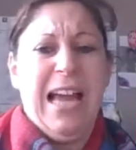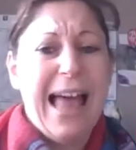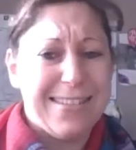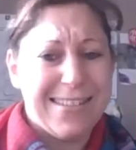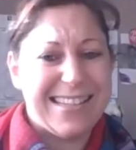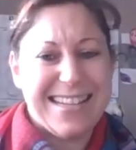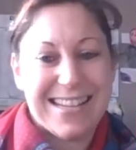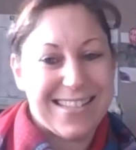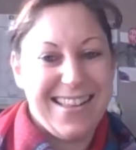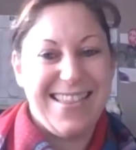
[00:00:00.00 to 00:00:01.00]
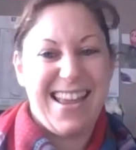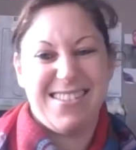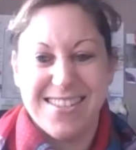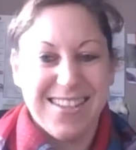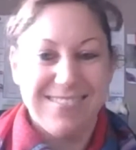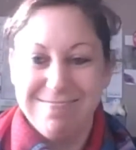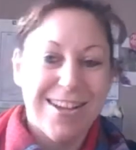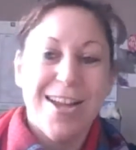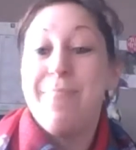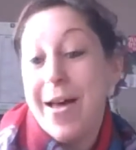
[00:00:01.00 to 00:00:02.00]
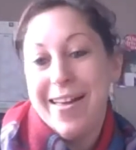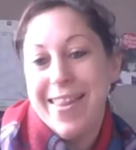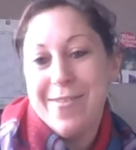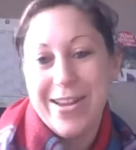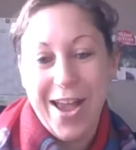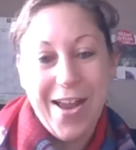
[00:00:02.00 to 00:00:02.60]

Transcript: hell is a lesson in this? But there we go.